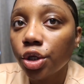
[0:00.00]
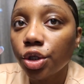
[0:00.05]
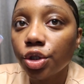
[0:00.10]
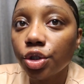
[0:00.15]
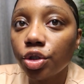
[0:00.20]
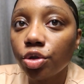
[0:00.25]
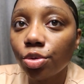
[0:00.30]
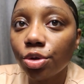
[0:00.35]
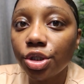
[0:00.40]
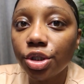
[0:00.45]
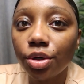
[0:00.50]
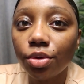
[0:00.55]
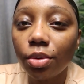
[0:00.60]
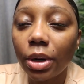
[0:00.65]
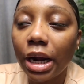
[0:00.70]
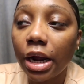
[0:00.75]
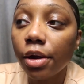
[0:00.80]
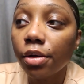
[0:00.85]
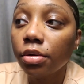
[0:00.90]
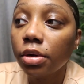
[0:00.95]
switch it
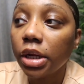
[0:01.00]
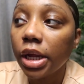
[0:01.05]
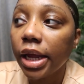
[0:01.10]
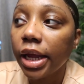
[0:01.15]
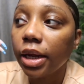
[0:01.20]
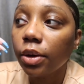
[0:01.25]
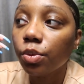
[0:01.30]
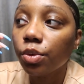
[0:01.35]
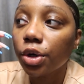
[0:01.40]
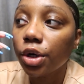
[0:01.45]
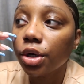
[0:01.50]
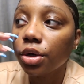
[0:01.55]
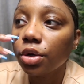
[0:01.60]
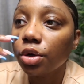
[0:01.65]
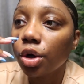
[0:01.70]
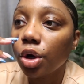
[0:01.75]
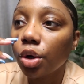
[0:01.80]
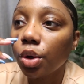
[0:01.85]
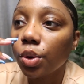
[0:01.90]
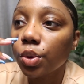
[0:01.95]
around and we're gonna
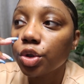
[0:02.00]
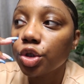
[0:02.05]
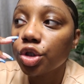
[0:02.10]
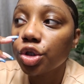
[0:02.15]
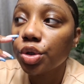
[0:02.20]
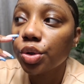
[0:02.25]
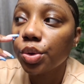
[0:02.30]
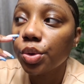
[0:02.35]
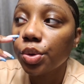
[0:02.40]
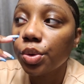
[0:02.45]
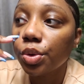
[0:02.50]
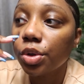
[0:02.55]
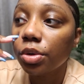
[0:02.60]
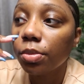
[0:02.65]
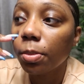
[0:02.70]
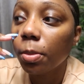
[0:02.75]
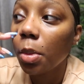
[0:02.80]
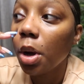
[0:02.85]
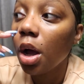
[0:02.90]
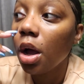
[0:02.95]
go to the
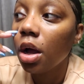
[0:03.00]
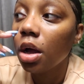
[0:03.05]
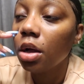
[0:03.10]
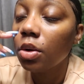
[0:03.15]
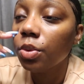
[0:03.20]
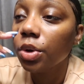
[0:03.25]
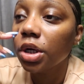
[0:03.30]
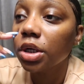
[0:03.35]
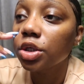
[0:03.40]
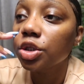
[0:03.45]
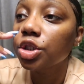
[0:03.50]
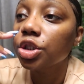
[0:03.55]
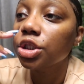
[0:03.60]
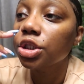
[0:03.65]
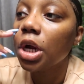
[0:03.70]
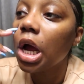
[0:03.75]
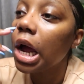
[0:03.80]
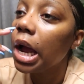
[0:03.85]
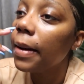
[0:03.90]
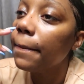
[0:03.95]
mall we're gonna
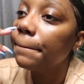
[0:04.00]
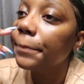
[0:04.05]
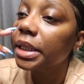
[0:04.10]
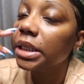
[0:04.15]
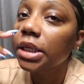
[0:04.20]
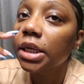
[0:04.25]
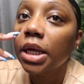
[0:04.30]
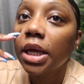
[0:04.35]
shop